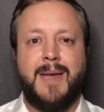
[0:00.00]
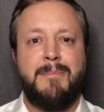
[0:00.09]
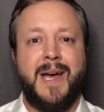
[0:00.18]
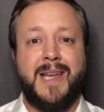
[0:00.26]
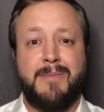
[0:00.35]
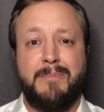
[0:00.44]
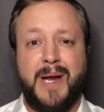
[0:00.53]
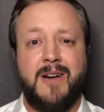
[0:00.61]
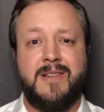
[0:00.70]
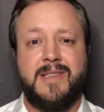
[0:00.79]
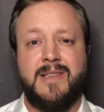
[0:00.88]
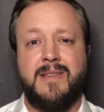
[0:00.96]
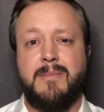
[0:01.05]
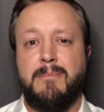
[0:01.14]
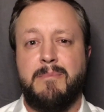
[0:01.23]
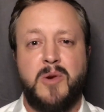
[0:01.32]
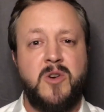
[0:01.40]
By comparison,
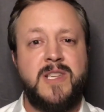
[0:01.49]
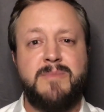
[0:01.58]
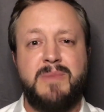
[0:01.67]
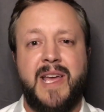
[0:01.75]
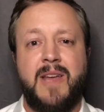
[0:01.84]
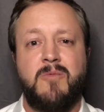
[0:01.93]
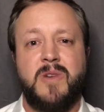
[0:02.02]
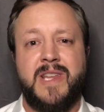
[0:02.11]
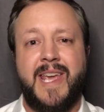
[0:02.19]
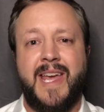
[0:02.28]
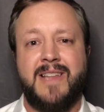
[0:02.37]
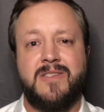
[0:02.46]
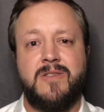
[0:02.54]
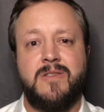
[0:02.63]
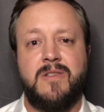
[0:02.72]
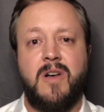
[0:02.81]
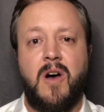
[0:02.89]
Bernie's plan would
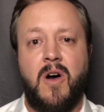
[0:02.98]
cancel